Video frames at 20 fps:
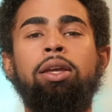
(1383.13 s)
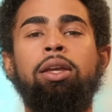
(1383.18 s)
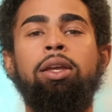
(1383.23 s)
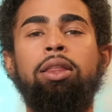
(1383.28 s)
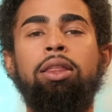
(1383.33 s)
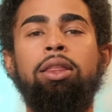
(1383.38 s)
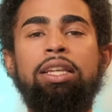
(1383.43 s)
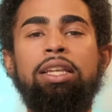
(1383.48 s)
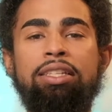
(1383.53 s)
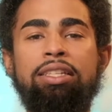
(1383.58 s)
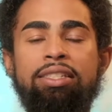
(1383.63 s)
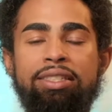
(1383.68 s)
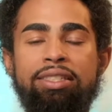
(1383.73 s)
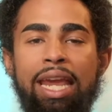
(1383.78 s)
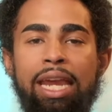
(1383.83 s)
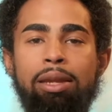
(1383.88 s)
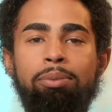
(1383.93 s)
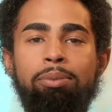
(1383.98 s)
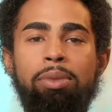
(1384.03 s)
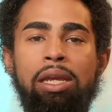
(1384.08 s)
the
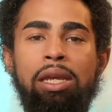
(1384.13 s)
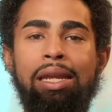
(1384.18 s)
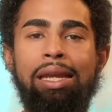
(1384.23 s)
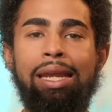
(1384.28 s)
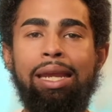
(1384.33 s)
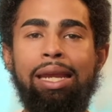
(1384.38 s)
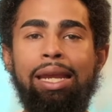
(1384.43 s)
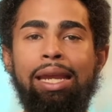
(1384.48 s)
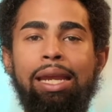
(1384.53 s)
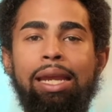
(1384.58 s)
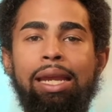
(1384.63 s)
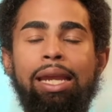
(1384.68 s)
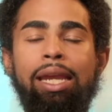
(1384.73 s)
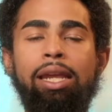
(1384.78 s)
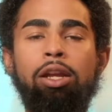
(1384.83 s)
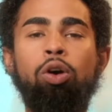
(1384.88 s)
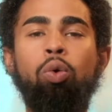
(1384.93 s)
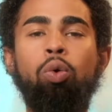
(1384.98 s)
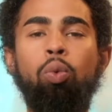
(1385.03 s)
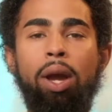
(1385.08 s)
statement in
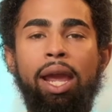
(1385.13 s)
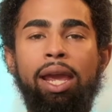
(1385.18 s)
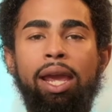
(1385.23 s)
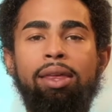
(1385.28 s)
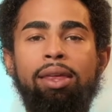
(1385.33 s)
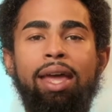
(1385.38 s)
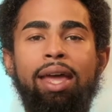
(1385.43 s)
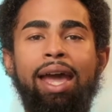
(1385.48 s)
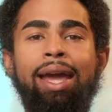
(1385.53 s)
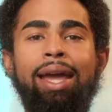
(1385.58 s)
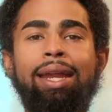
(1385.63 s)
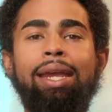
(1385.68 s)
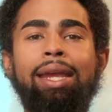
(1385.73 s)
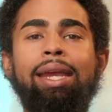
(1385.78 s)
a way that